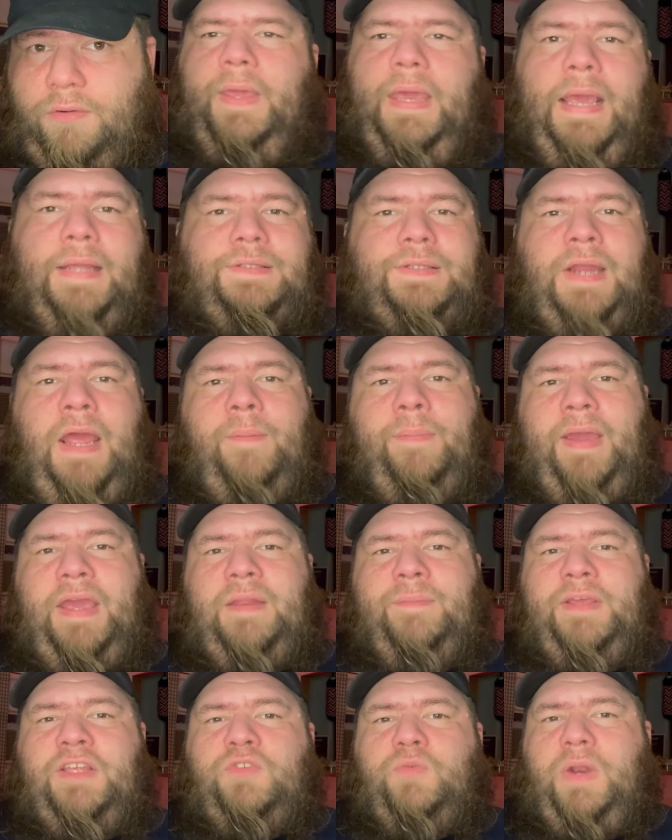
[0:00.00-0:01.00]
it's not by
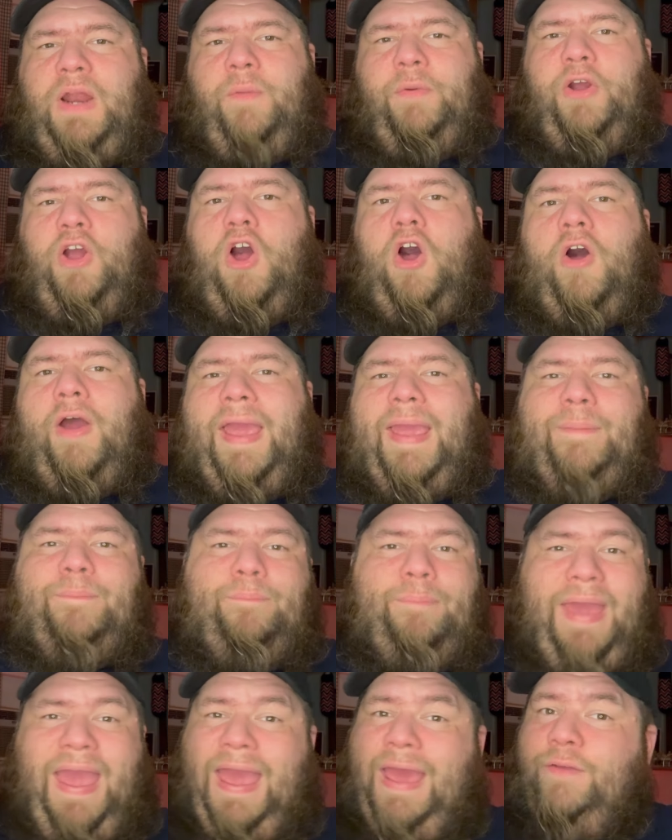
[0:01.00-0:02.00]
any means what I would call a
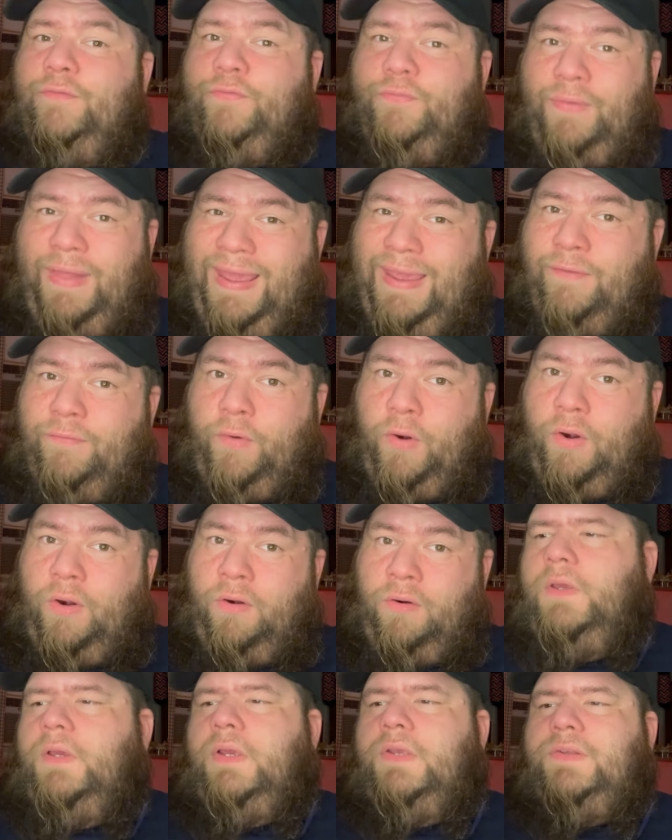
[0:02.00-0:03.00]
bad flavor,
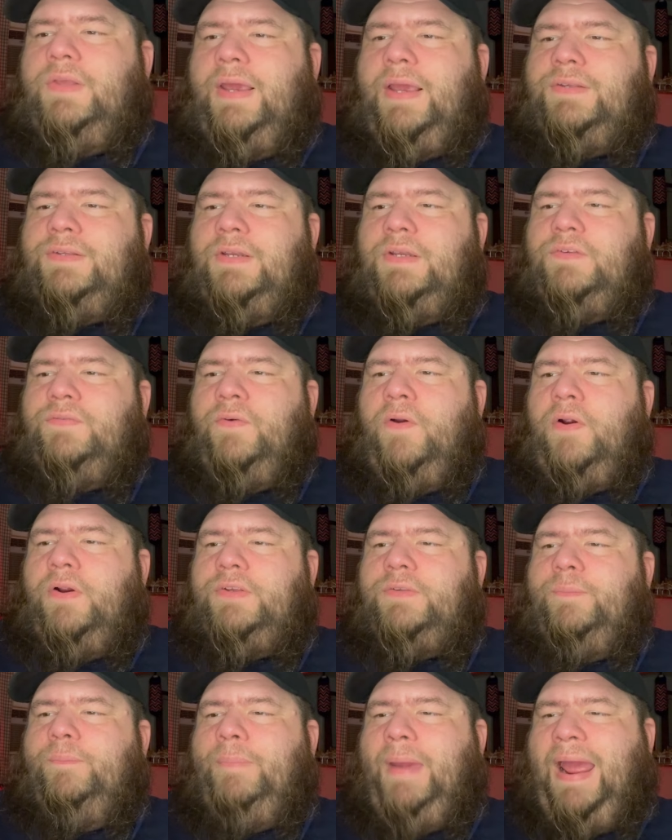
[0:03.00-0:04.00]
because like I said, as far
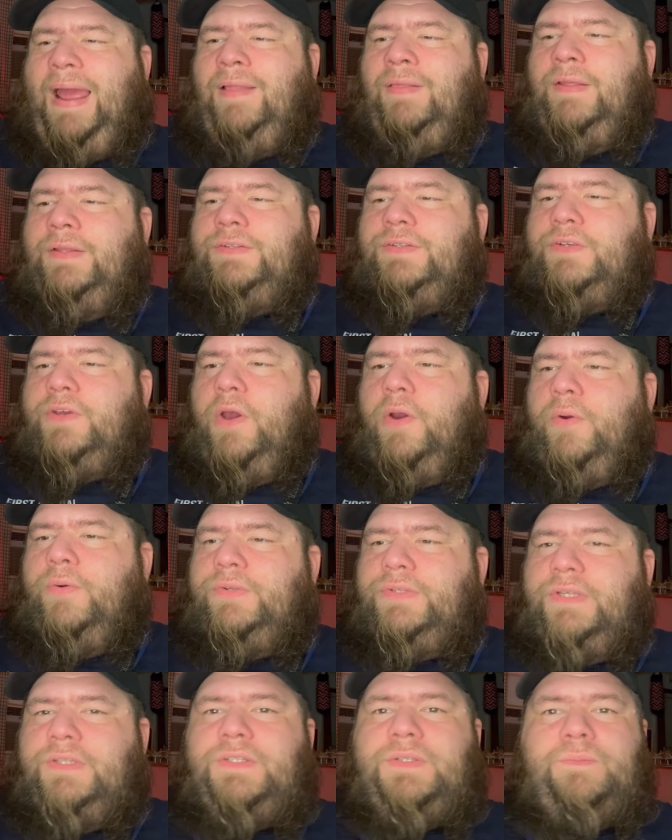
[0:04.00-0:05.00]
as balance
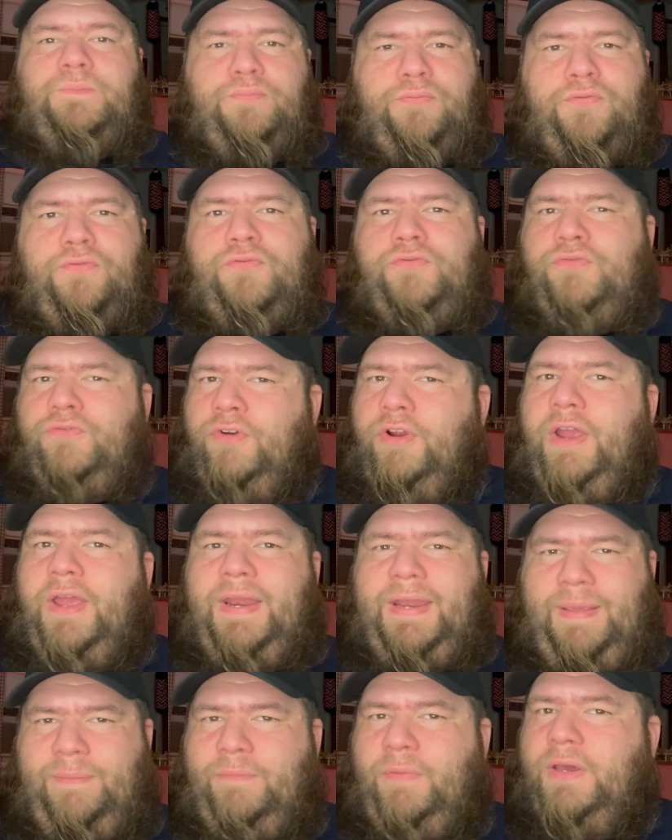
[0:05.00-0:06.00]
goes, it's
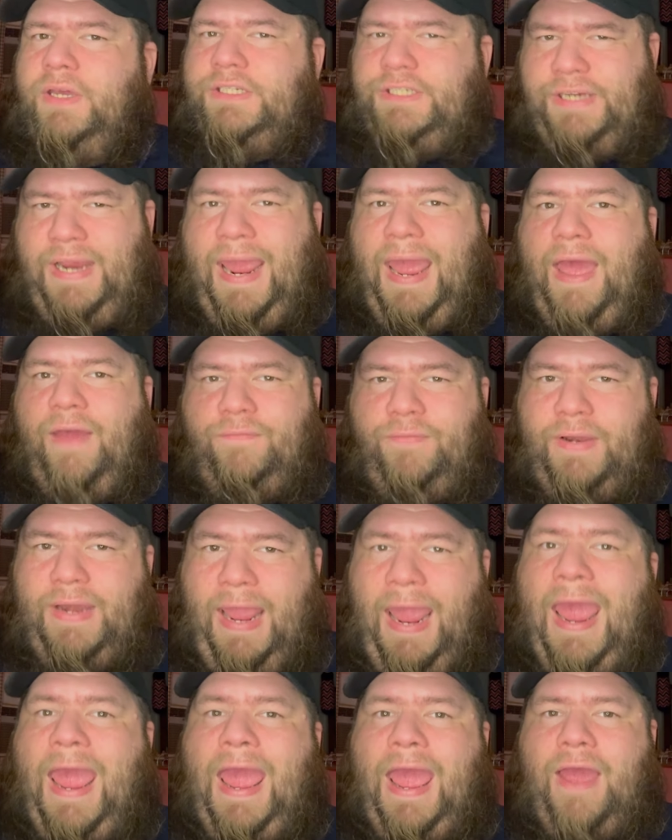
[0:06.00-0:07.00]
pretty much half and
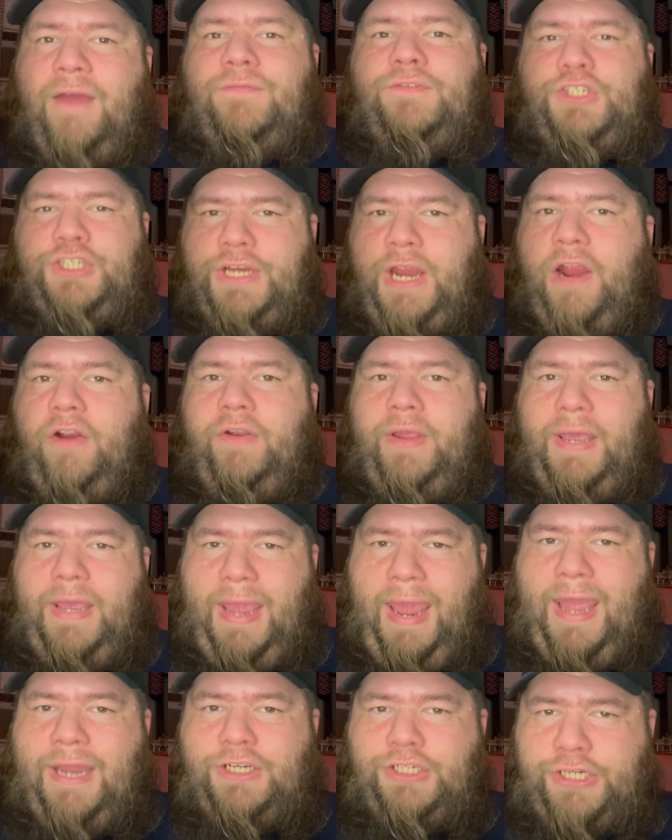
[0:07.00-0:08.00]
half,
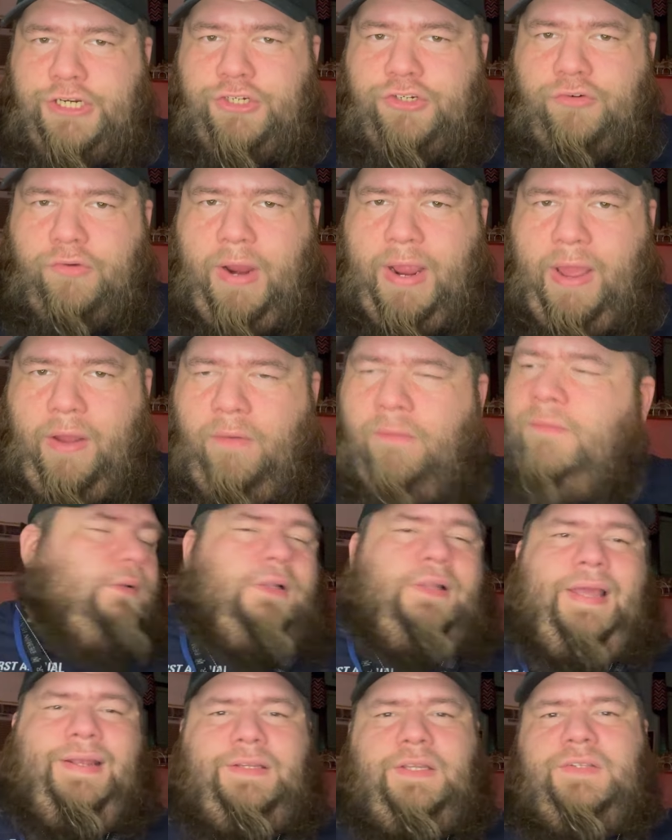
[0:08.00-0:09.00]
cherry and ginger ale.
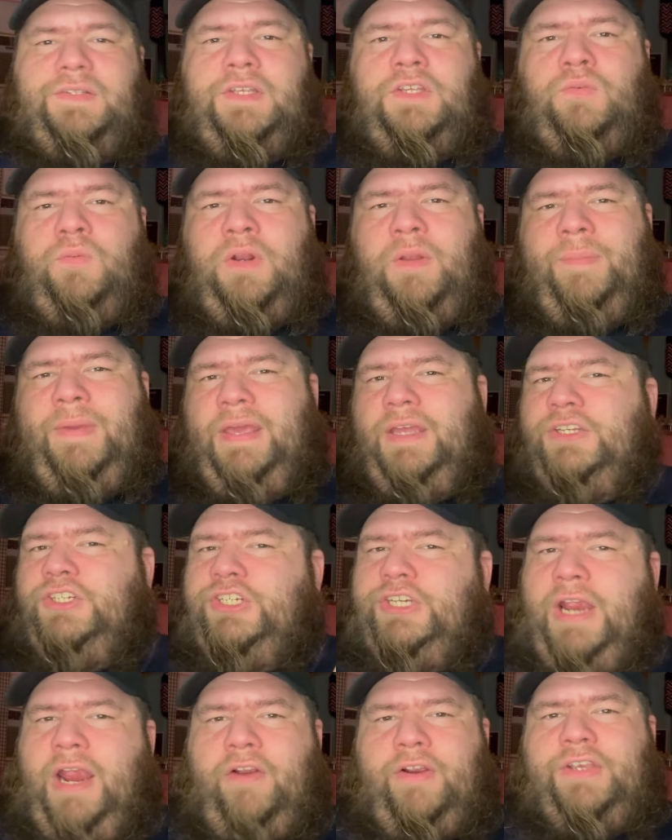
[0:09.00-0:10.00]
Like, does this want to be a
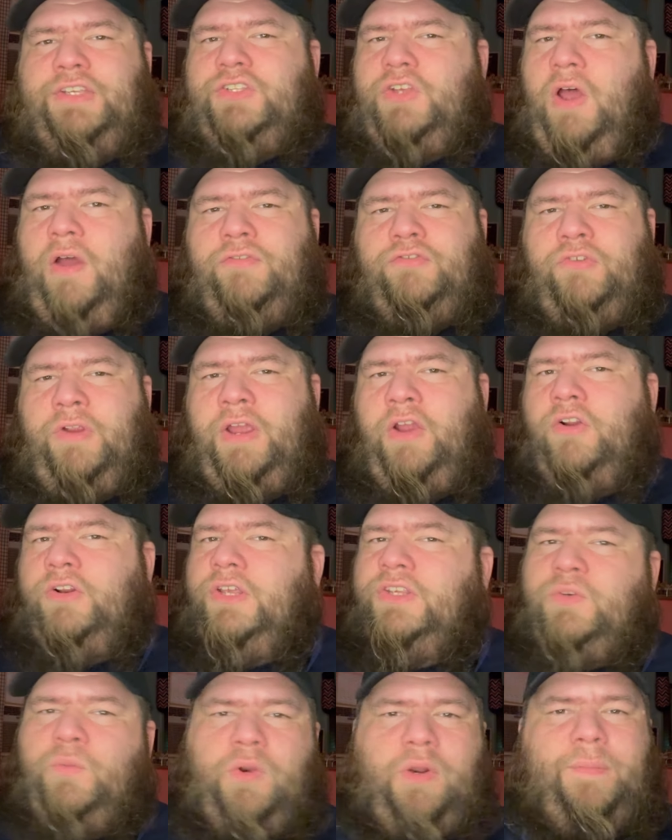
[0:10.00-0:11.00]
cherry soft drink or
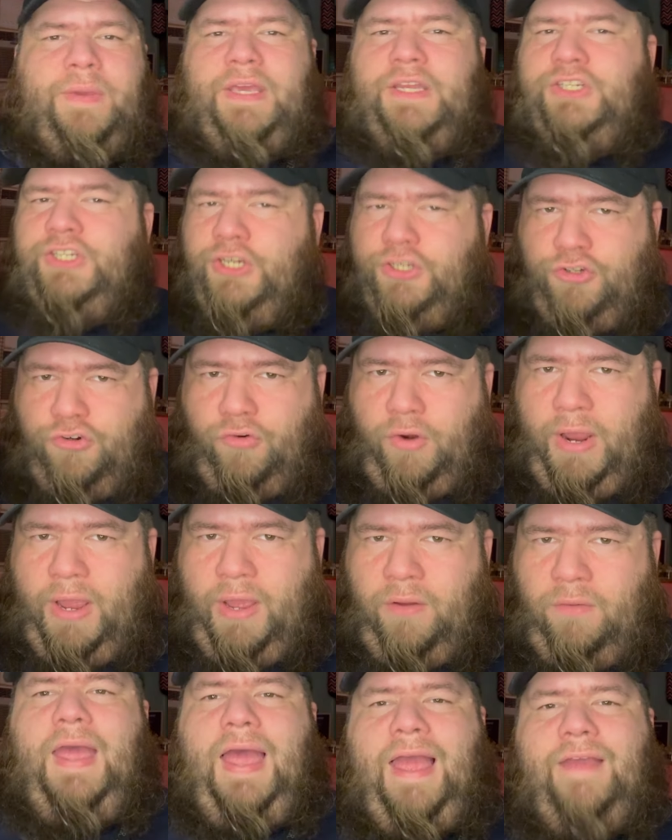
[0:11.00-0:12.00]
does it want to be a ginger ale?